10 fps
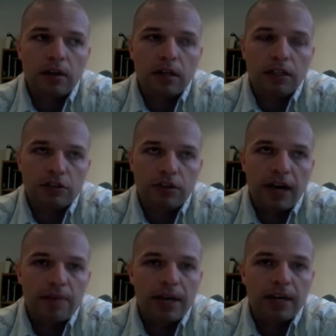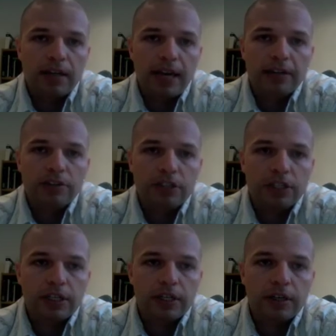try and make next
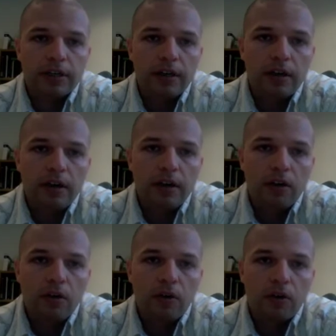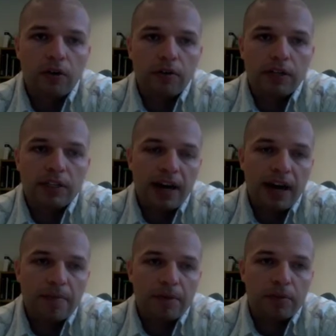year, or the
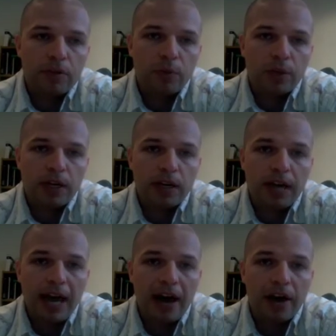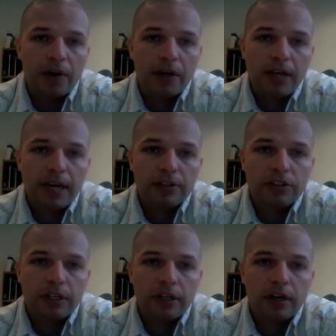time in between now and next
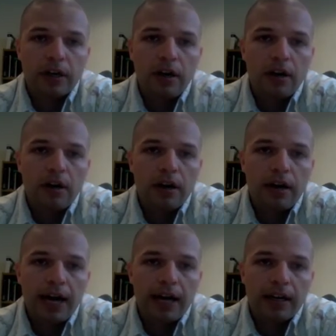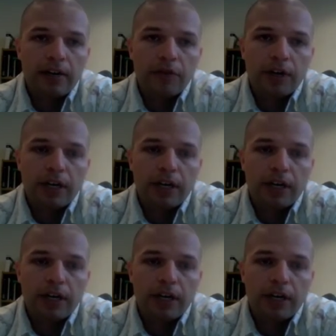year, at every